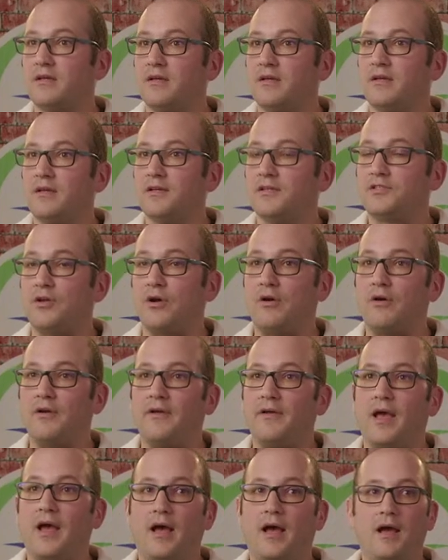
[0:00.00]
So
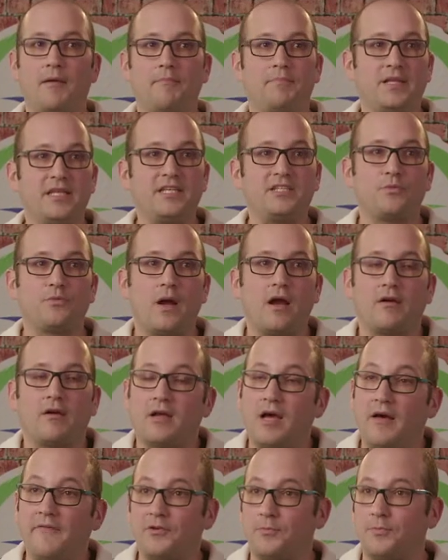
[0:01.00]
uh, please wear
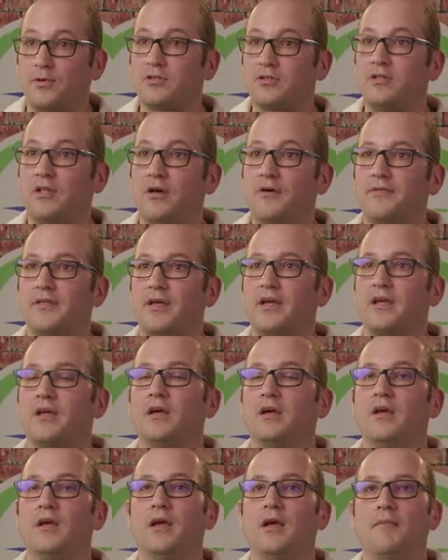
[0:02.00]
comfortable clothing.
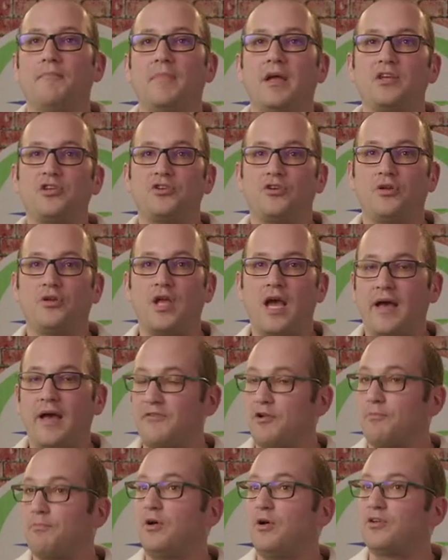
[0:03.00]
Make sure you have
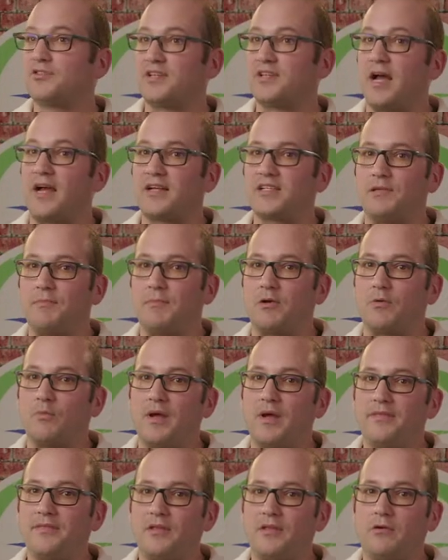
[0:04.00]
your pulse oximeter
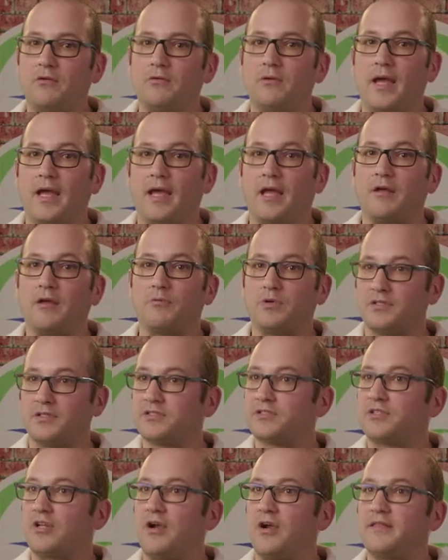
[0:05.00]
with you, and we'll
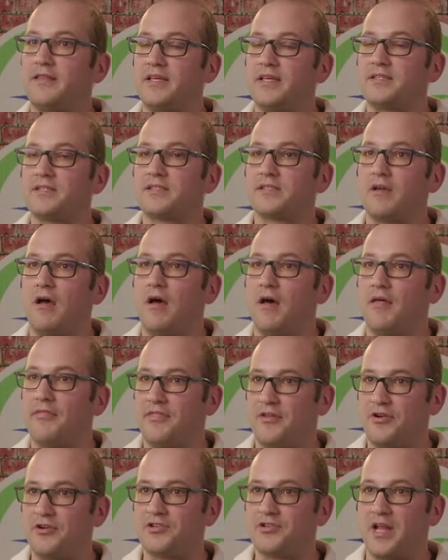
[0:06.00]
start this on
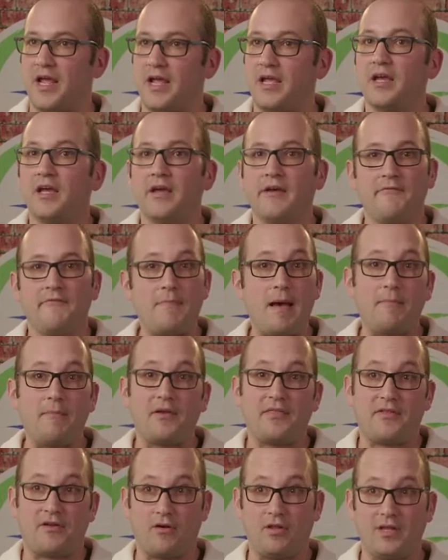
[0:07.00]
Thursday. Remember,
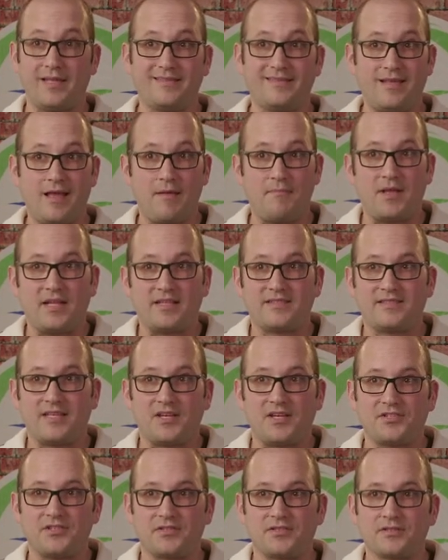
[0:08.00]
they're only 10 minute
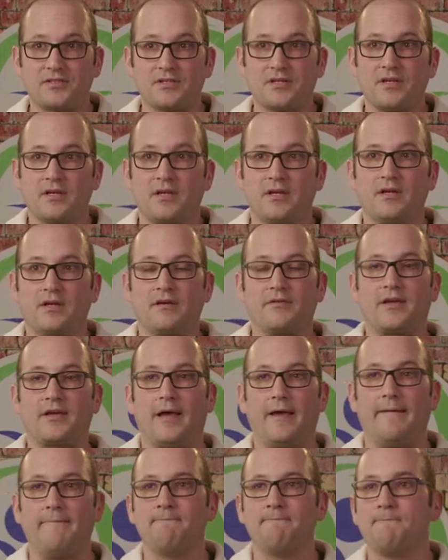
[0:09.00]
sessions,
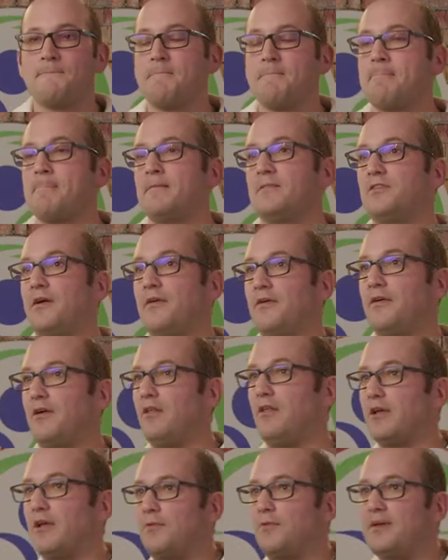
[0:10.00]
okay? So they're
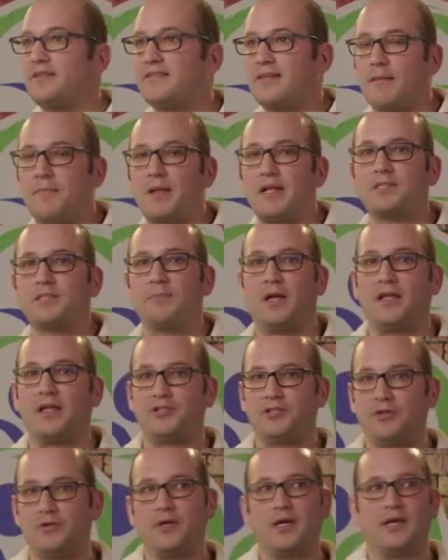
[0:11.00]
only going to be 10 minutes, but I'll
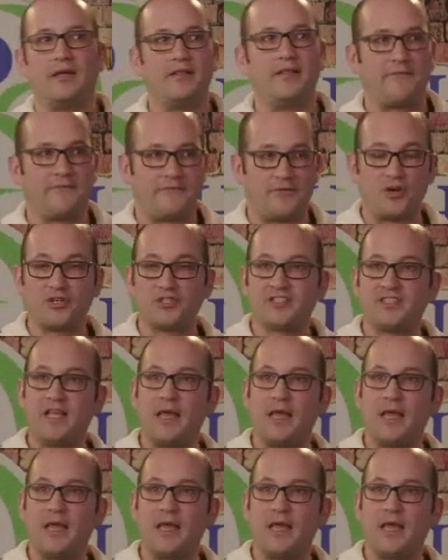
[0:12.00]
do it the first 10